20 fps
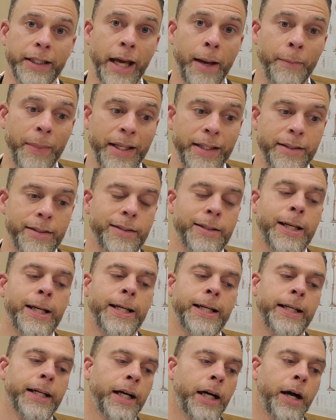That means
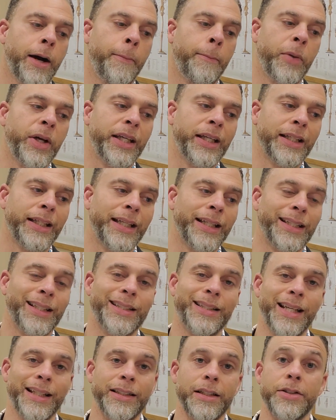we can get
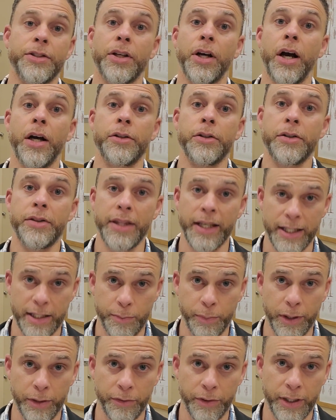addicted to other things,
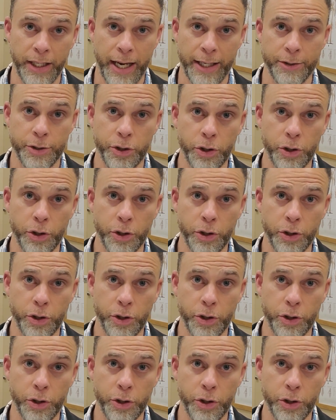believe it or not.